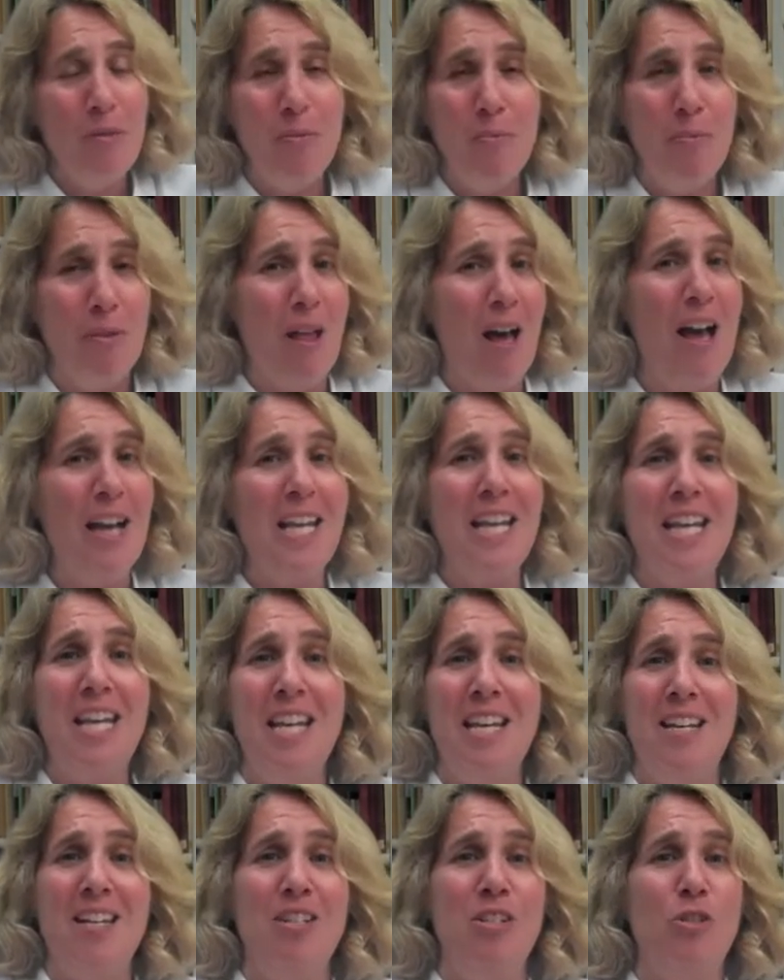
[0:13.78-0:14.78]
blogging
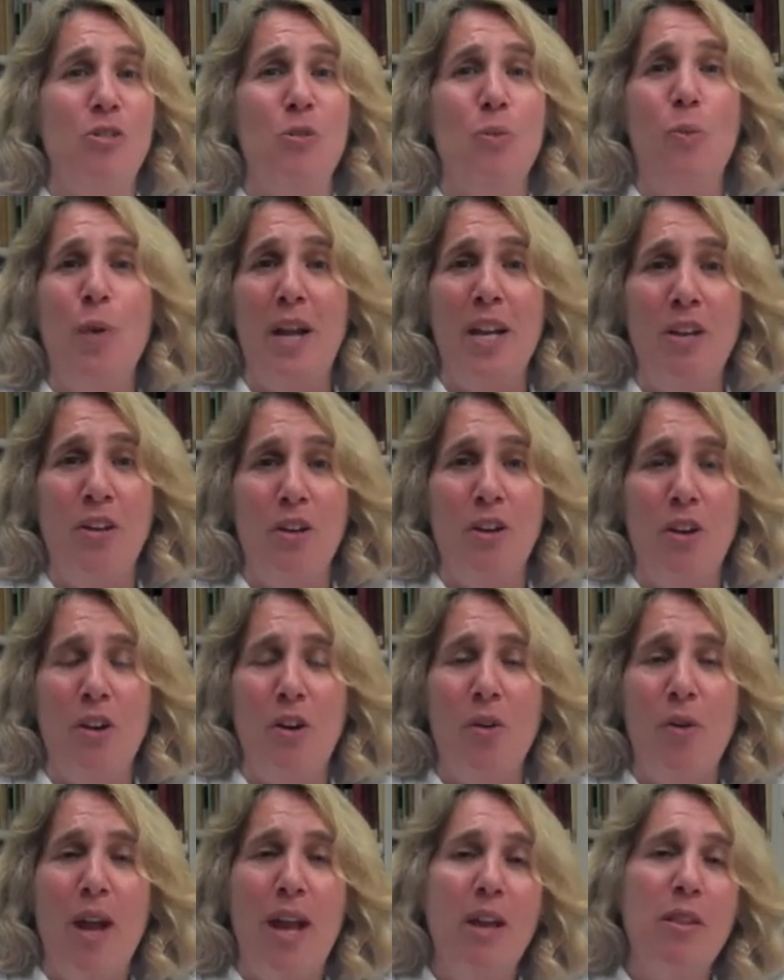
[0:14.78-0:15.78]
is the way to
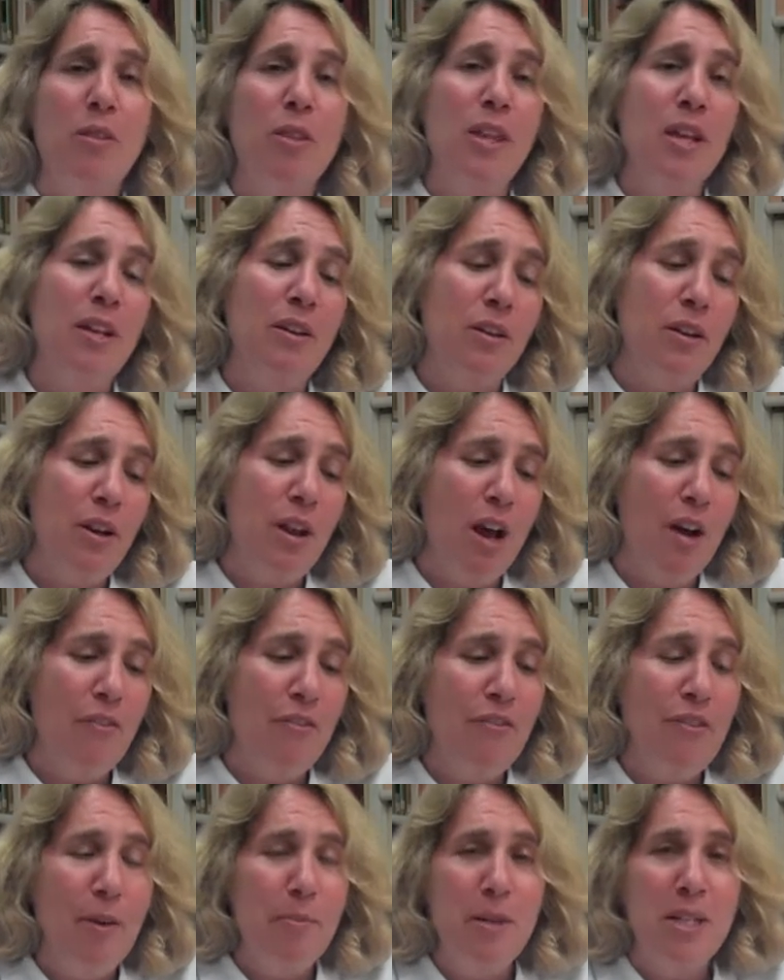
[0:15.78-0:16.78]
go, and in a
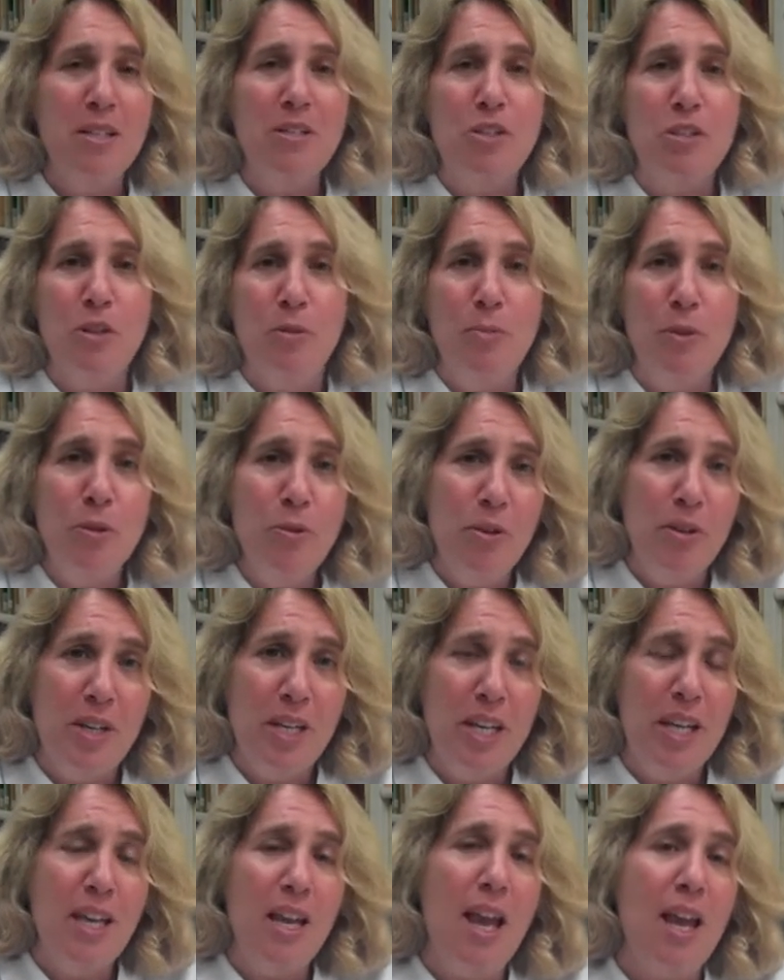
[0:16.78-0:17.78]
feminist
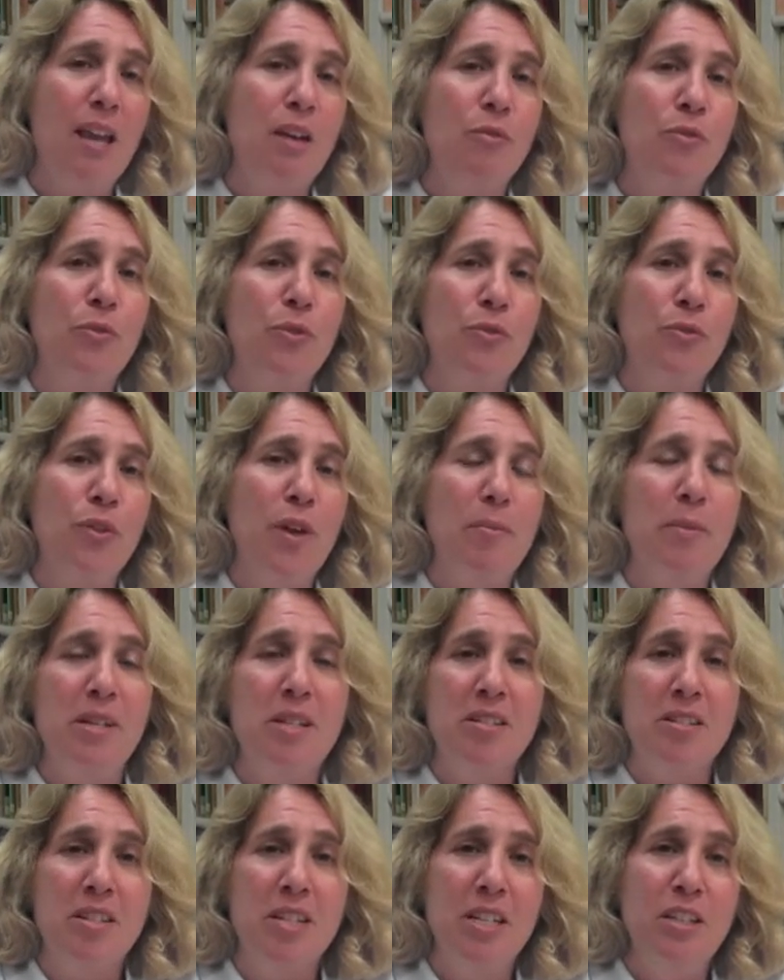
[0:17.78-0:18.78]
community and for
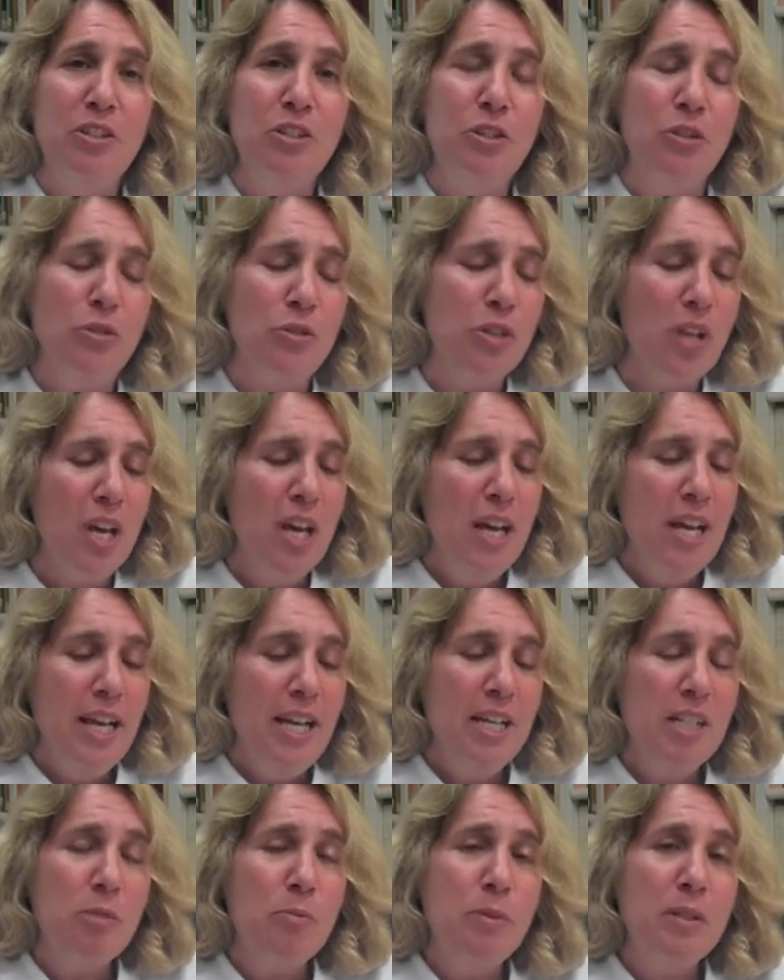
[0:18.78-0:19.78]
feminist issues,
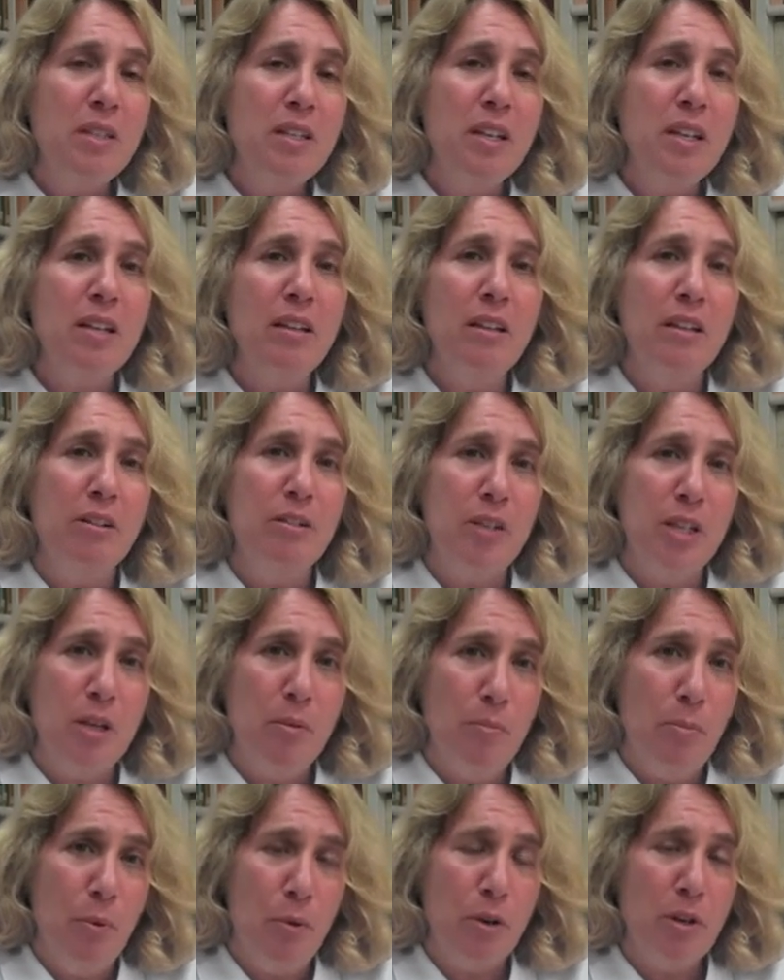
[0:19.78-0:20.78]
it's particularly
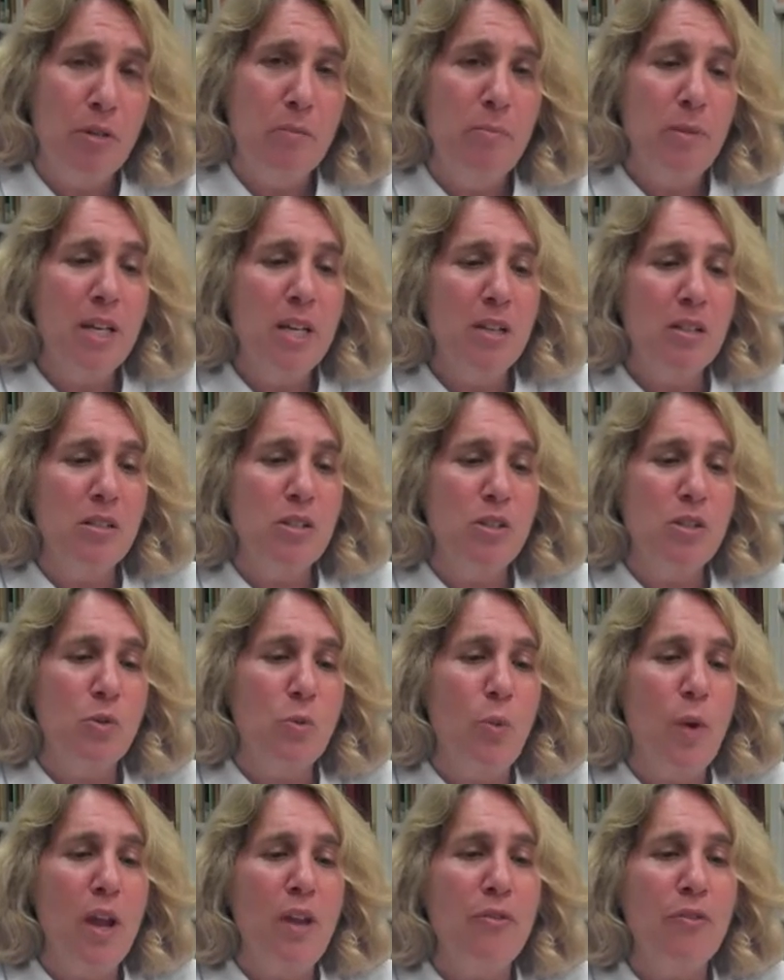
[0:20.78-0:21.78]
important because it's a
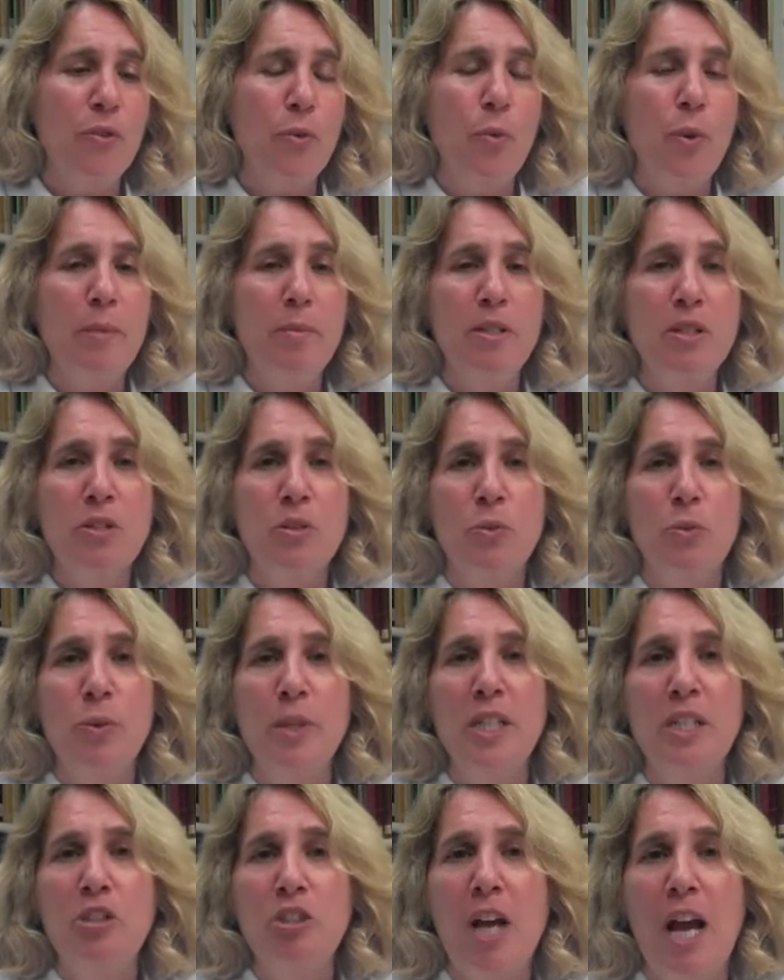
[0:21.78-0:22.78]
way for women to
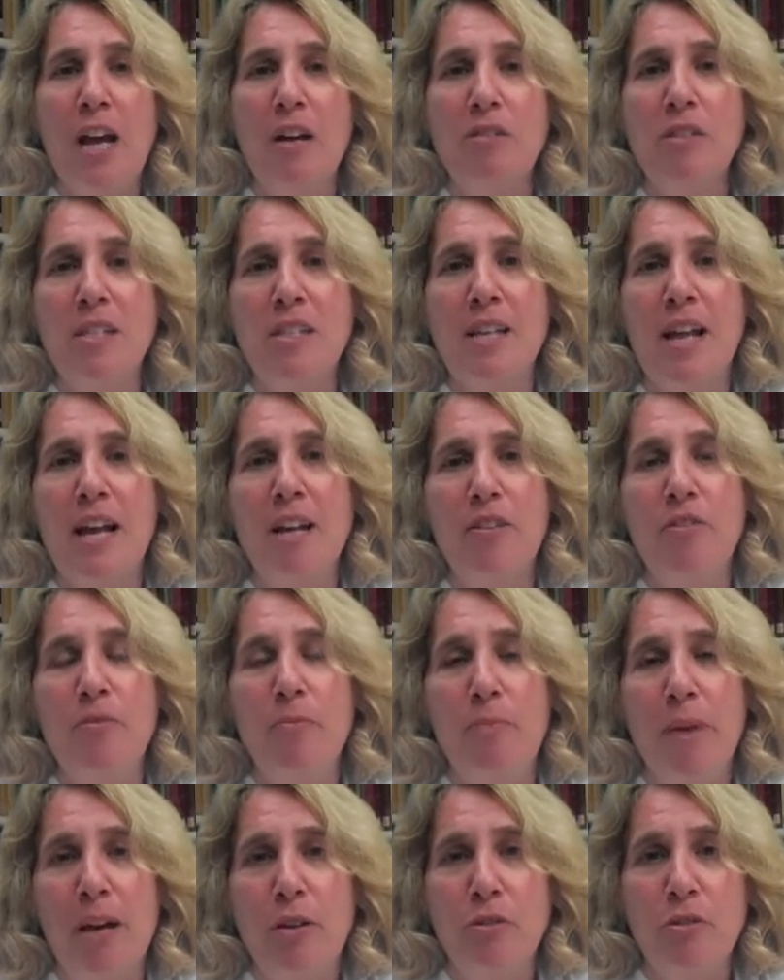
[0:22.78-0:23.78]
reach outside of
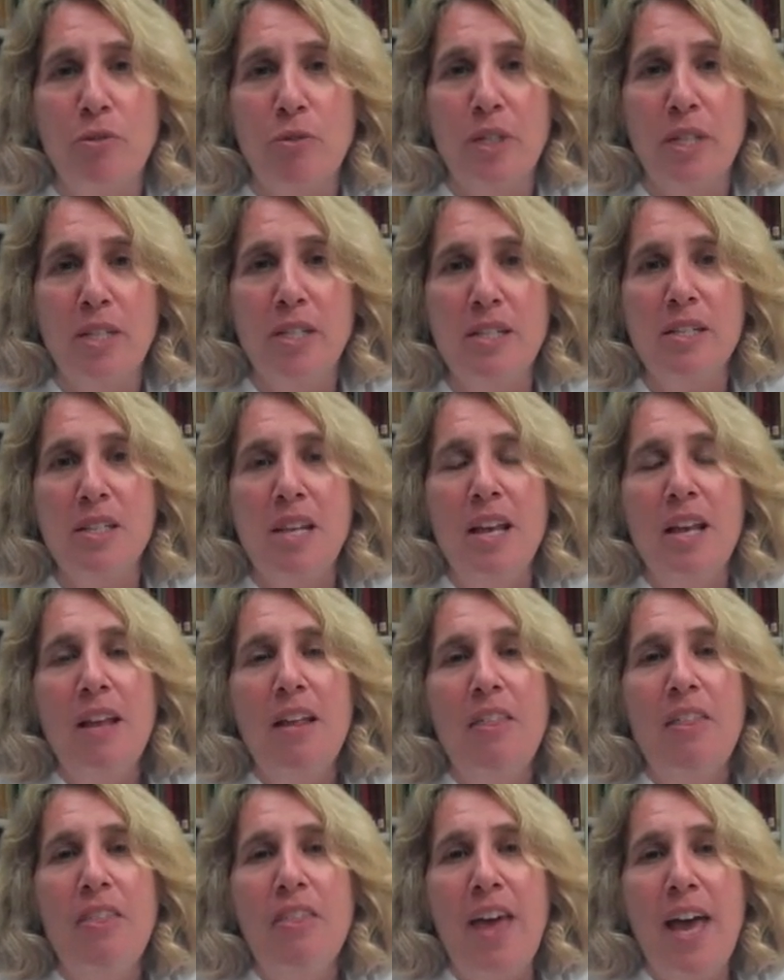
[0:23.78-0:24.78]
boundaries
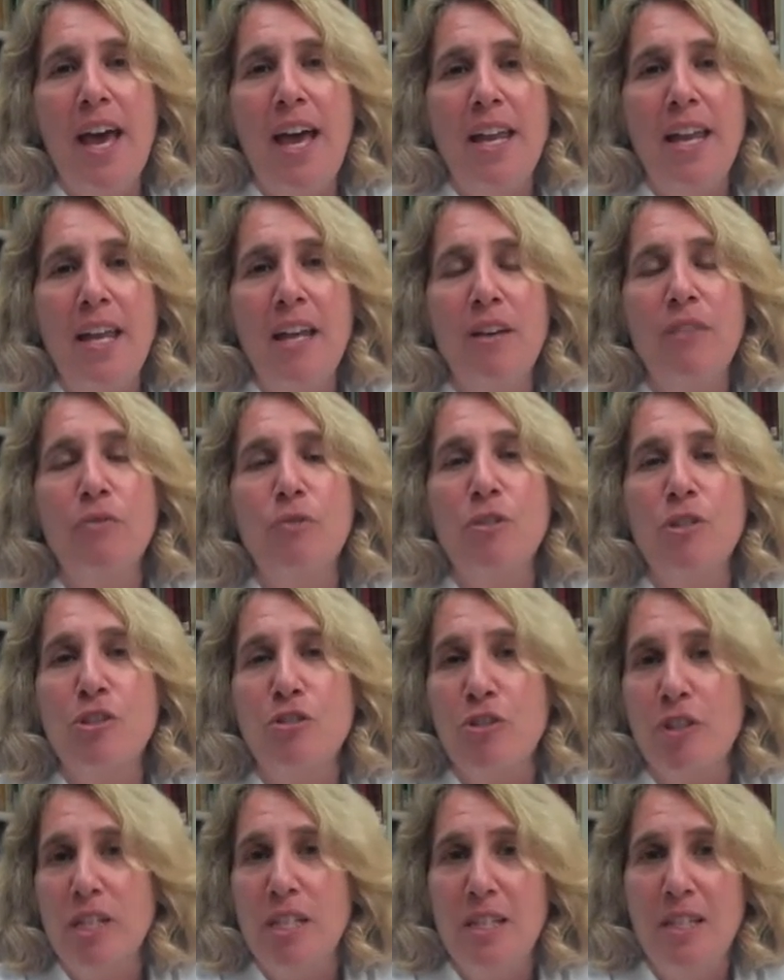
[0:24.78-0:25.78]
that have
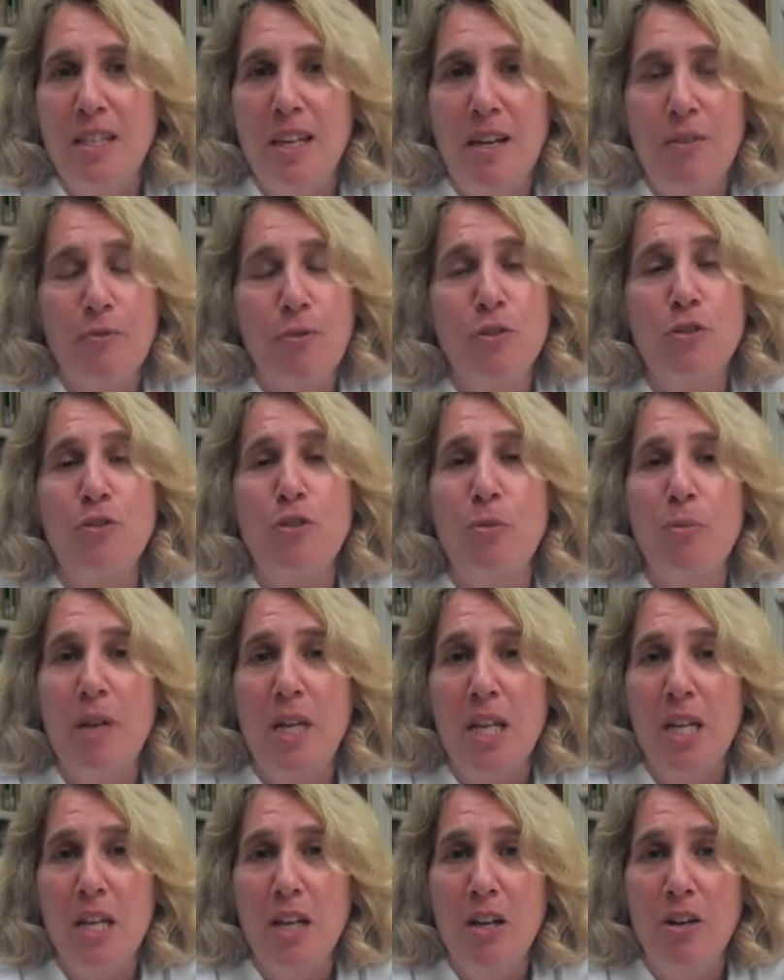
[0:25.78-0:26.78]
restricted them for so
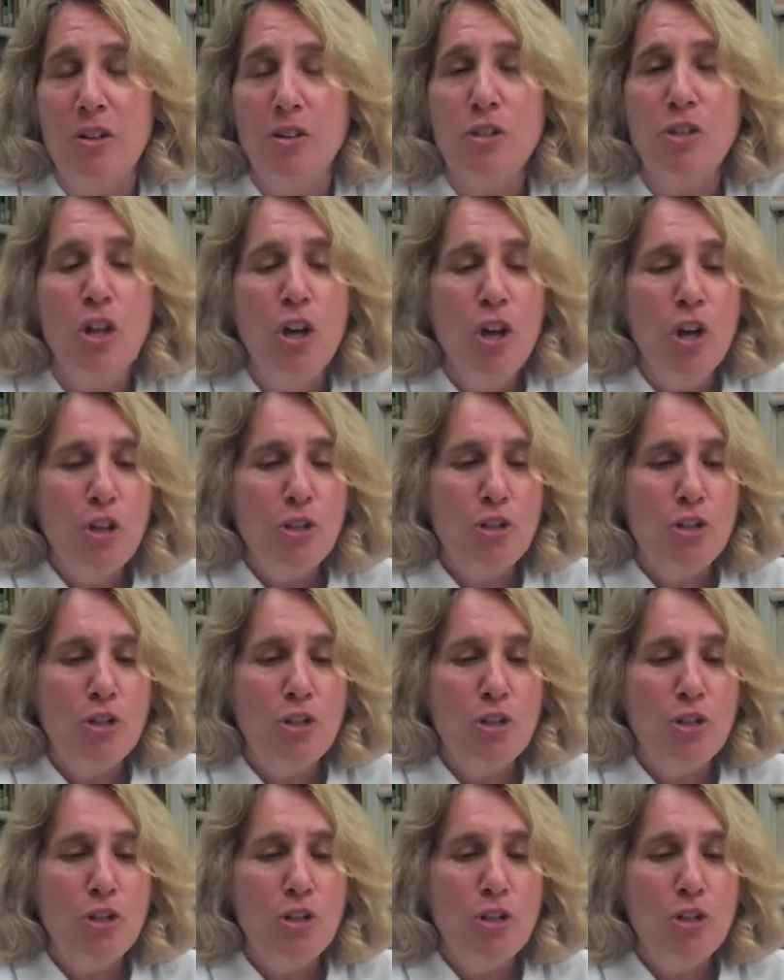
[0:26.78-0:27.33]
many years.